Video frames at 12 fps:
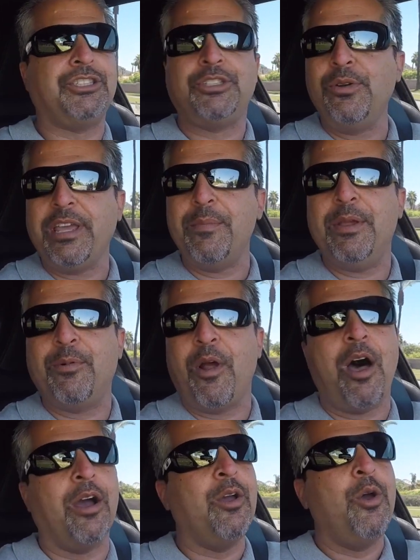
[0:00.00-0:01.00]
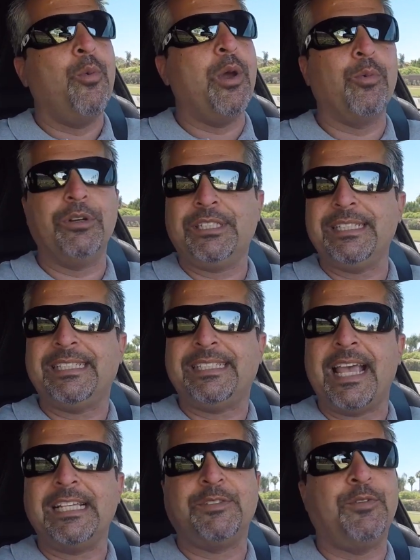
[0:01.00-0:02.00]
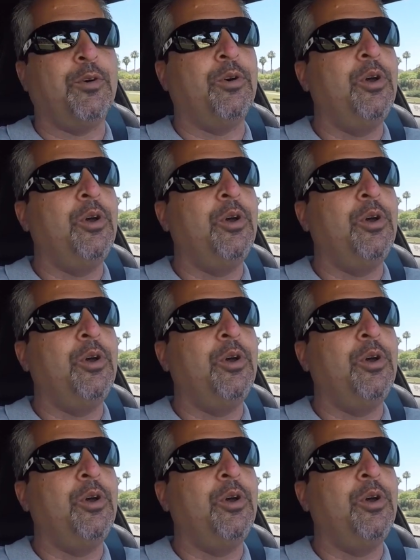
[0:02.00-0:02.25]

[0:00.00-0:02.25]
Don't get me wrong, when we're successful,